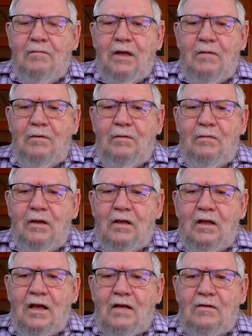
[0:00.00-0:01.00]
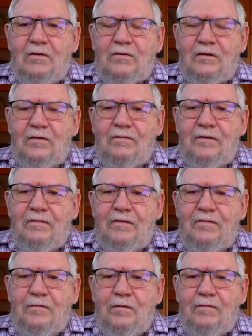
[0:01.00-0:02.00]
maybe being a lot closer to
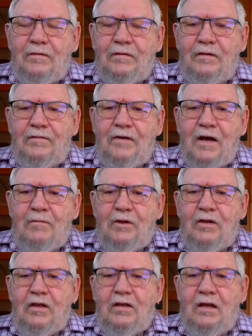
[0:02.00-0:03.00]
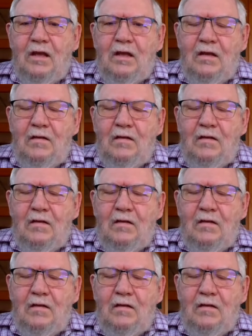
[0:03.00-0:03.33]
54 55 million